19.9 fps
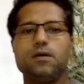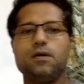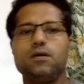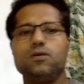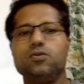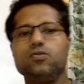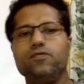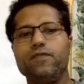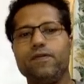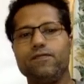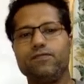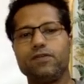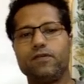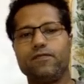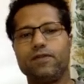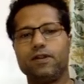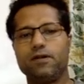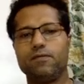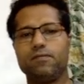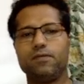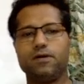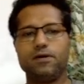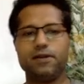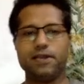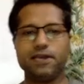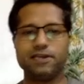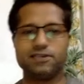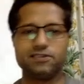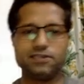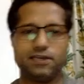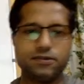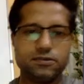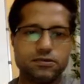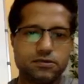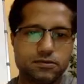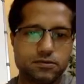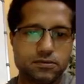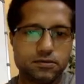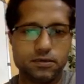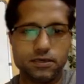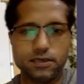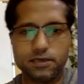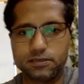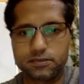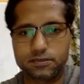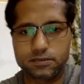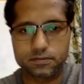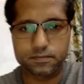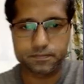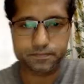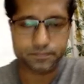2/5 of a number exceeds is,